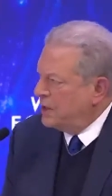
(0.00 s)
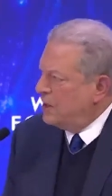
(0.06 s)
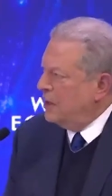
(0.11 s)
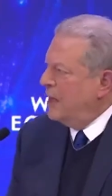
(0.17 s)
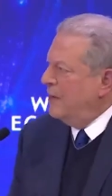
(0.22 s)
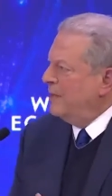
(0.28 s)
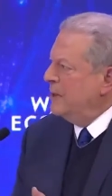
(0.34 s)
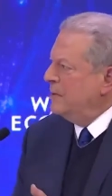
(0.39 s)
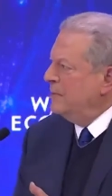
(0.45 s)
the
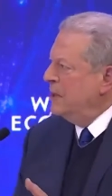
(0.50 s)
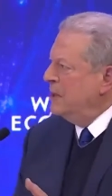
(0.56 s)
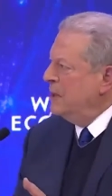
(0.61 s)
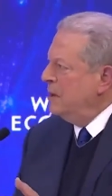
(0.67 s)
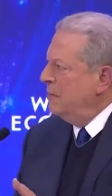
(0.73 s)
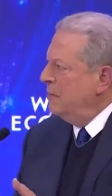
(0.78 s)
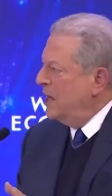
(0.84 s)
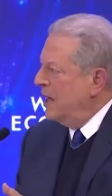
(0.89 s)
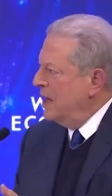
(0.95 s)
climate
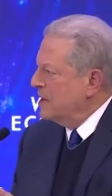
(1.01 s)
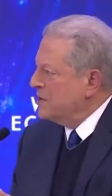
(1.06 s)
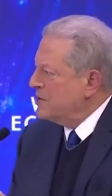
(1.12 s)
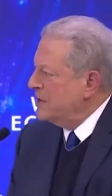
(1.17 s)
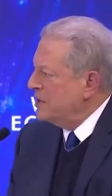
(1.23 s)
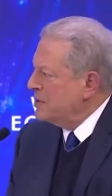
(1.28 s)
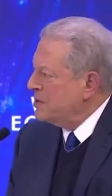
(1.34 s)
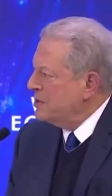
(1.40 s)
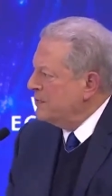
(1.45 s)

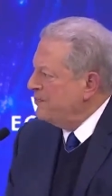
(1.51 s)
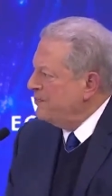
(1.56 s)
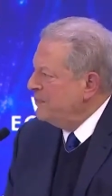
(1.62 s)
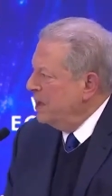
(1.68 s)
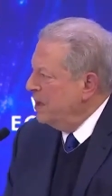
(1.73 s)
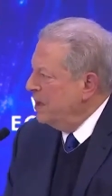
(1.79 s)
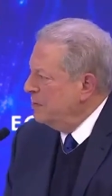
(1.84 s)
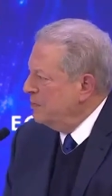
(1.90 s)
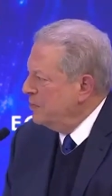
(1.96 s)
policies
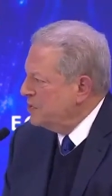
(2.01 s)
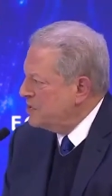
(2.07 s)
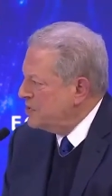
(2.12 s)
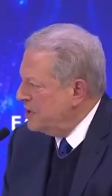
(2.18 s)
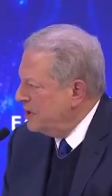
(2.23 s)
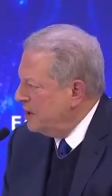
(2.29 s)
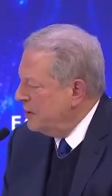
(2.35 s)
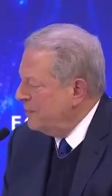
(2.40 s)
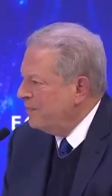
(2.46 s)
in
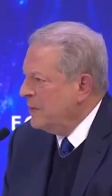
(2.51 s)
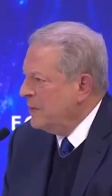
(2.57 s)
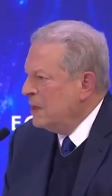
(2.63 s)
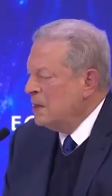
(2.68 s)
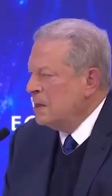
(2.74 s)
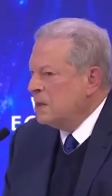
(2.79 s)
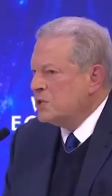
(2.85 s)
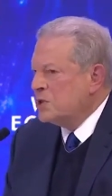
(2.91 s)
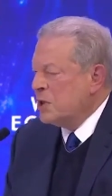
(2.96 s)
Brazil.
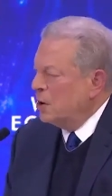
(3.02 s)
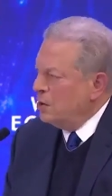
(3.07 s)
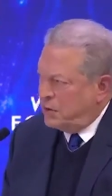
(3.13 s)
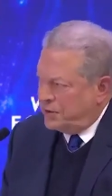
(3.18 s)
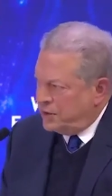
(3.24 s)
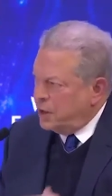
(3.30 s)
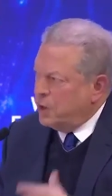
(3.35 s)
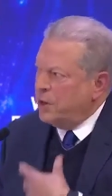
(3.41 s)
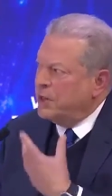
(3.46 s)
So
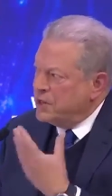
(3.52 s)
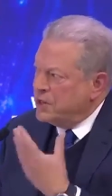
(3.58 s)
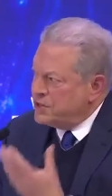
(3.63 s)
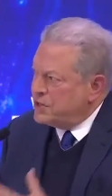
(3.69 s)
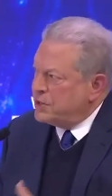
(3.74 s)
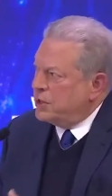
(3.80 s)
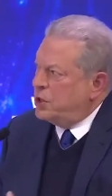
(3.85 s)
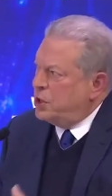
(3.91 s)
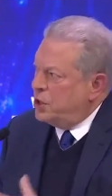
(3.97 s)
there
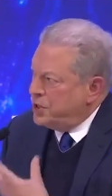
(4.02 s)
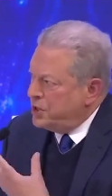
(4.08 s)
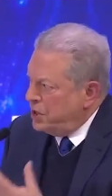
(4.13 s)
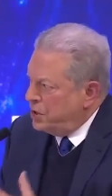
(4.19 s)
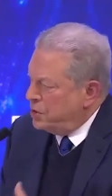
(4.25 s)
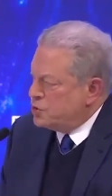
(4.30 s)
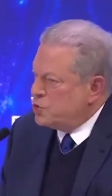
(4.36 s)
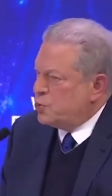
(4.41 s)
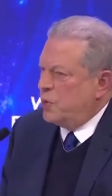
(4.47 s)
is good
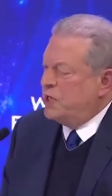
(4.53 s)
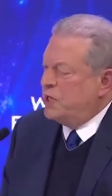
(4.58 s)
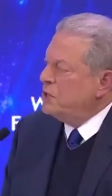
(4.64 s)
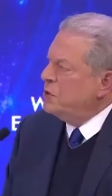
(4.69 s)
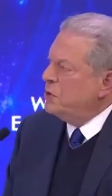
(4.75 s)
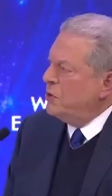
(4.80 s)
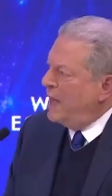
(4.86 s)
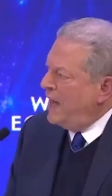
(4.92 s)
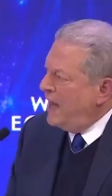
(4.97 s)
news. We
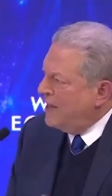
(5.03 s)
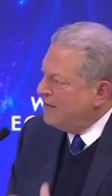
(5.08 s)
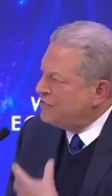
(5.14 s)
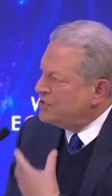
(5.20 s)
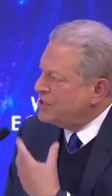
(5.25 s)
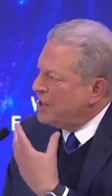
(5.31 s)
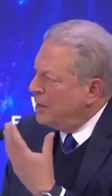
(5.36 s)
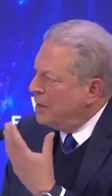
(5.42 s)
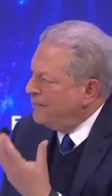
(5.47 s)
do have
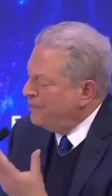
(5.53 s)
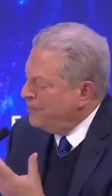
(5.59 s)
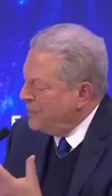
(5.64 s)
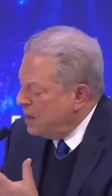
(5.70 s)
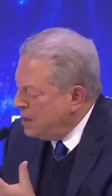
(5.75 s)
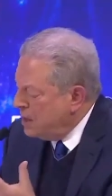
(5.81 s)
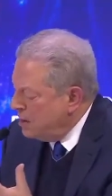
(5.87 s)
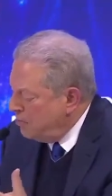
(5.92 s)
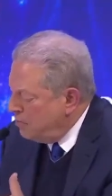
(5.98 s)
some
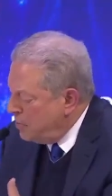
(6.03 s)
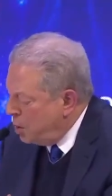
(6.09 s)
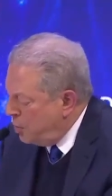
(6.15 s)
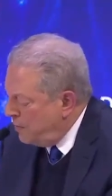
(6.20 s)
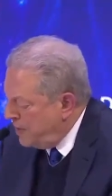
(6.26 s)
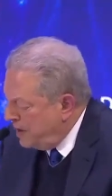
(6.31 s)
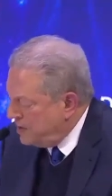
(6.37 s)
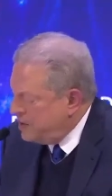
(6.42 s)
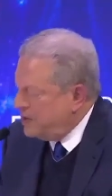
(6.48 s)

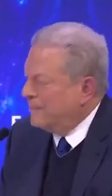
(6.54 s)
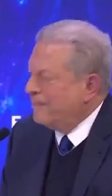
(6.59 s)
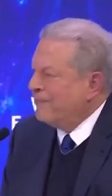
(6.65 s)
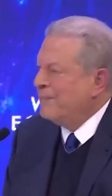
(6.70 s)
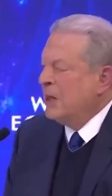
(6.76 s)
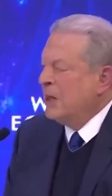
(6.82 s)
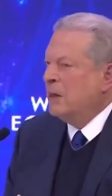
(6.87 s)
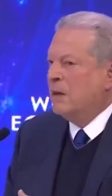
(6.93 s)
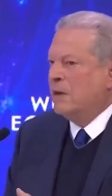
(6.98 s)
momentum.
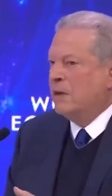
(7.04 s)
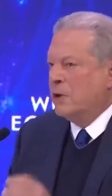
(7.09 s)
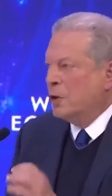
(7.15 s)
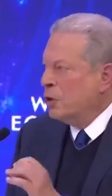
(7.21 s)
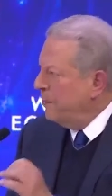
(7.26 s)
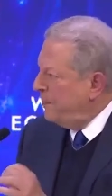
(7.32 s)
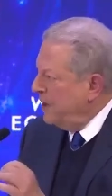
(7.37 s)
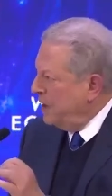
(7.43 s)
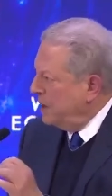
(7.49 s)
The
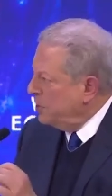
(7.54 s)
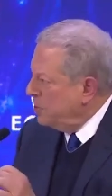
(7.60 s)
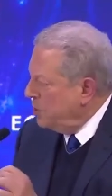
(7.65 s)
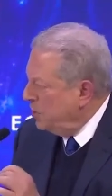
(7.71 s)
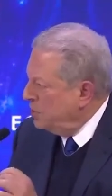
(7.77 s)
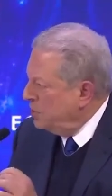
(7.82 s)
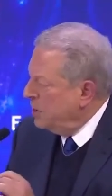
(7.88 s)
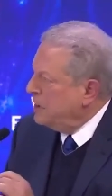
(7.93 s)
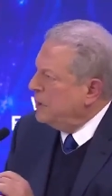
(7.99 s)
European
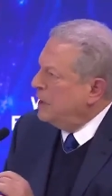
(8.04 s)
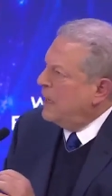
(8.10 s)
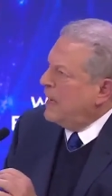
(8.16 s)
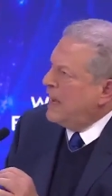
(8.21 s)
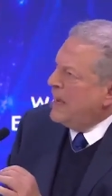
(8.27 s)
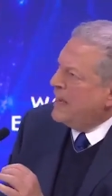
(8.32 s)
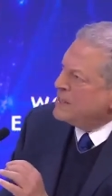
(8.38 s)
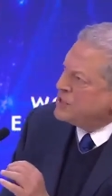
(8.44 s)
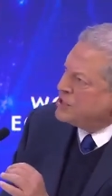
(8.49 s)
Union
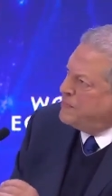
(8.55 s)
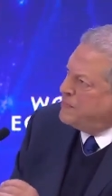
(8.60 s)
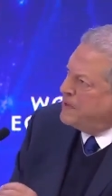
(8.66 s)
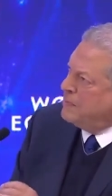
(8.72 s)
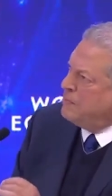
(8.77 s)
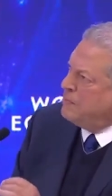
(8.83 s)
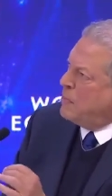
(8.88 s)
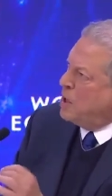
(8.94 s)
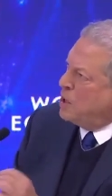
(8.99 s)
has
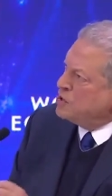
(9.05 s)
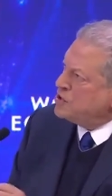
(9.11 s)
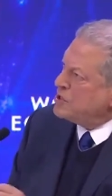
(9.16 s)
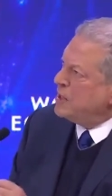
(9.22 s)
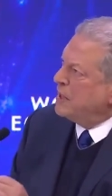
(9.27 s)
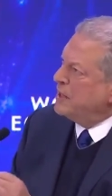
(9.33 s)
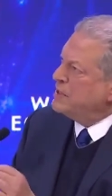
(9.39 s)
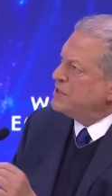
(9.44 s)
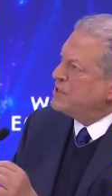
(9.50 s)
been
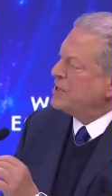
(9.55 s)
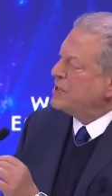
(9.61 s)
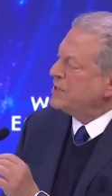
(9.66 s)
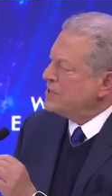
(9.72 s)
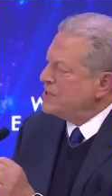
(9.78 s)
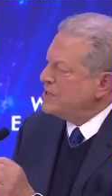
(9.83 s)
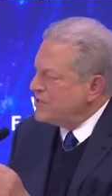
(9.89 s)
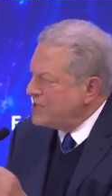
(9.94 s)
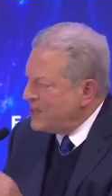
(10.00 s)
mostly
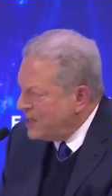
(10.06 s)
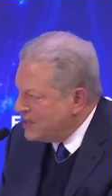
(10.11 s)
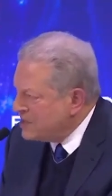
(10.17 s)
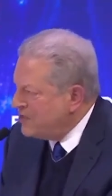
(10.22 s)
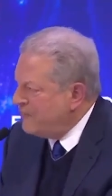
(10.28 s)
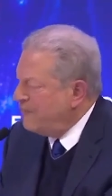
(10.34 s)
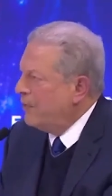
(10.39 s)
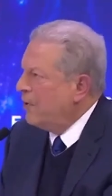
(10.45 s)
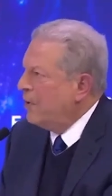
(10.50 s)

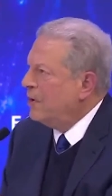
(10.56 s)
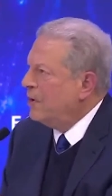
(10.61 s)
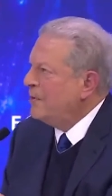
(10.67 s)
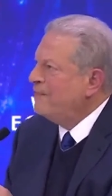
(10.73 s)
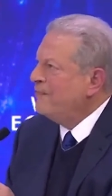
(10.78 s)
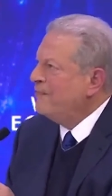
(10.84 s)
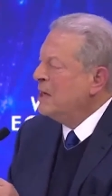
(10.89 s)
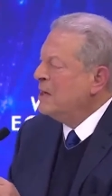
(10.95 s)
successful